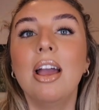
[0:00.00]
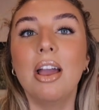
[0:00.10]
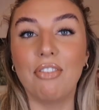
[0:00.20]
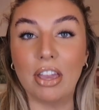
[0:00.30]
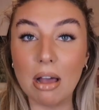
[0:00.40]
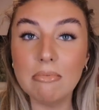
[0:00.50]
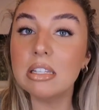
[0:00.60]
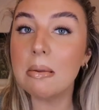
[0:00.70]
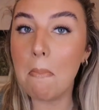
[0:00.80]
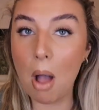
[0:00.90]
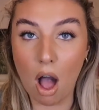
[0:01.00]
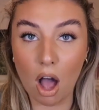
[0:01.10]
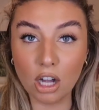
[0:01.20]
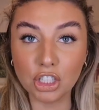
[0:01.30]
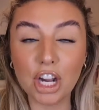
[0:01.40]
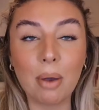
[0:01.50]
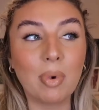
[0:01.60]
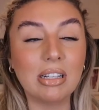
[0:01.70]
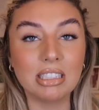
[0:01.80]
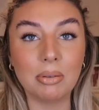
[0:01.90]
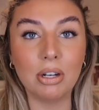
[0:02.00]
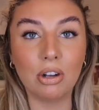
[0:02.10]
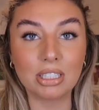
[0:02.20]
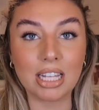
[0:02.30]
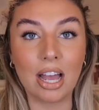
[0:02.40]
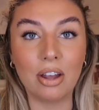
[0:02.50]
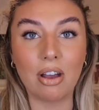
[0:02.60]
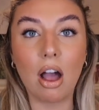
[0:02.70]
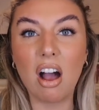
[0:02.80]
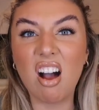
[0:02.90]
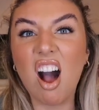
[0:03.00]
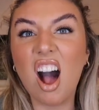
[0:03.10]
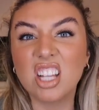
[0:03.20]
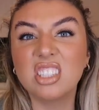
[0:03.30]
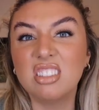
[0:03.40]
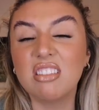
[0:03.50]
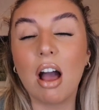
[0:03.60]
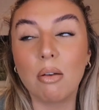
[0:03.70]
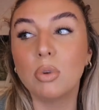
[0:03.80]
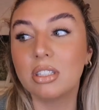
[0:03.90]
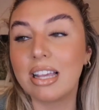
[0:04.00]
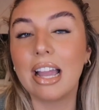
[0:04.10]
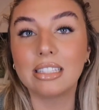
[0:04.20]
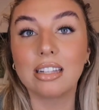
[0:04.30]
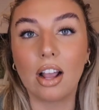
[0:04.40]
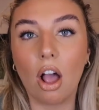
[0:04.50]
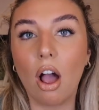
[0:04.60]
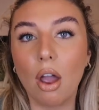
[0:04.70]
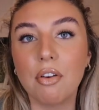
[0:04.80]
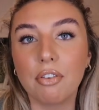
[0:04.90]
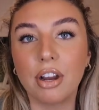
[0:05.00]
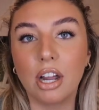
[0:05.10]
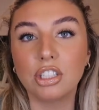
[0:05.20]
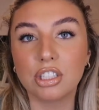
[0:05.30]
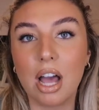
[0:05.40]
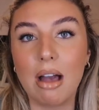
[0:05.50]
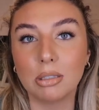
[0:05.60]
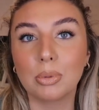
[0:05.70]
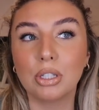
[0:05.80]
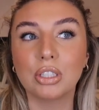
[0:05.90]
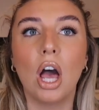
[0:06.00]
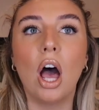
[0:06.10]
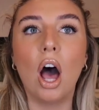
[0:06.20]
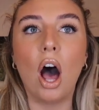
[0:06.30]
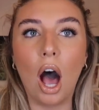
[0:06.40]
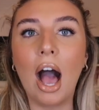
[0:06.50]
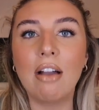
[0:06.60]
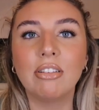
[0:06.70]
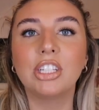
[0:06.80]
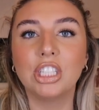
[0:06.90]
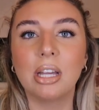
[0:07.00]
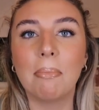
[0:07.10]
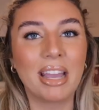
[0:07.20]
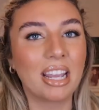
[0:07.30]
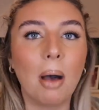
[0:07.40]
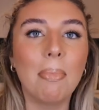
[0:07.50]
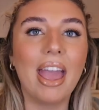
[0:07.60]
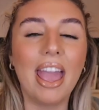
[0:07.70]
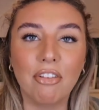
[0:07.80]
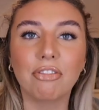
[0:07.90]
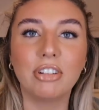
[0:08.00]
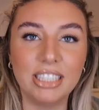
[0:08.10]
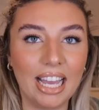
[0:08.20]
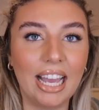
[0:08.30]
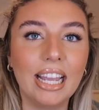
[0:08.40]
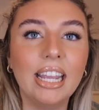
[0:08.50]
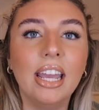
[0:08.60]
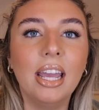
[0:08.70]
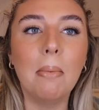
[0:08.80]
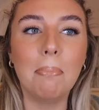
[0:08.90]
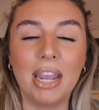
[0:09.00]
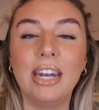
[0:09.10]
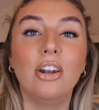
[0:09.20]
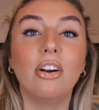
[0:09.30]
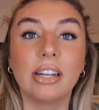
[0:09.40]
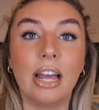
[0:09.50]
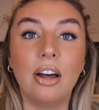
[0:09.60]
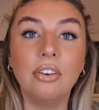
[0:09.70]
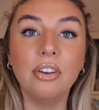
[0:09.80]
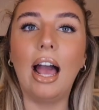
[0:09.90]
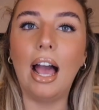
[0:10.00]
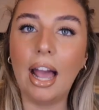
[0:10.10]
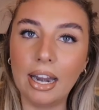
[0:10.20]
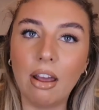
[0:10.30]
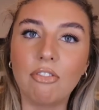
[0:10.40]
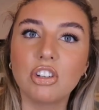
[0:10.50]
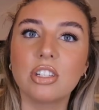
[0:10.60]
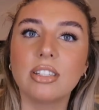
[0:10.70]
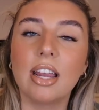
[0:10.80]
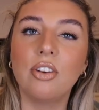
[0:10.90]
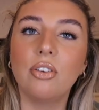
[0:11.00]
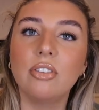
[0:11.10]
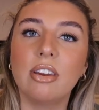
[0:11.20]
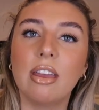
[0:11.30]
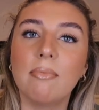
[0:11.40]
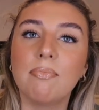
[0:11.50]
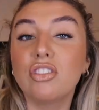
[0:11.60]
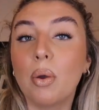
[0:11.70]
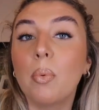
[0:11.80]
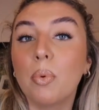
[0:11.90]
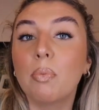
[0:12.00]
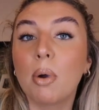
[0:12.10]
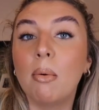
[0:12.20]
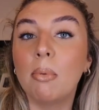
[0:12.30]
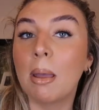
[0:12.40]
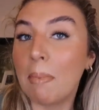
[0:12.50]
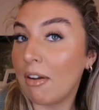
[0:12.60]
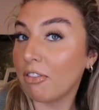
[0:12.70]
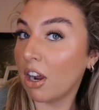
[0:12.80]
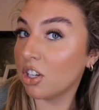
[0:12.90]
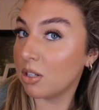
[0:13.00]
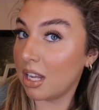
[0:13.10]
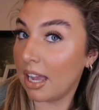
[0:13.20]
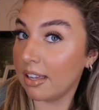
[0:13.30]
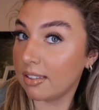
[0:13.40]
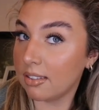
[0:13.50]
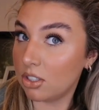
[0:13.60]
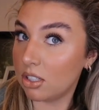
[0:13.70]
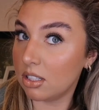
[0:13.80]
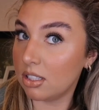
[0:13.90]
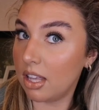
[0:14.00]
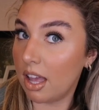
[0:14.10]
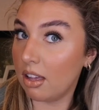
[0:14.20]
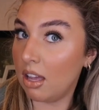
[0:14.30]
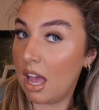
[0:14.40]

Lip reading: if it comes to March and we're still in lockdown, I would say it's like over 300 times, because I have literally done makeup every day being in lockdown, and I've just sat indoors in it. So it would probably be about 300 days just to sit.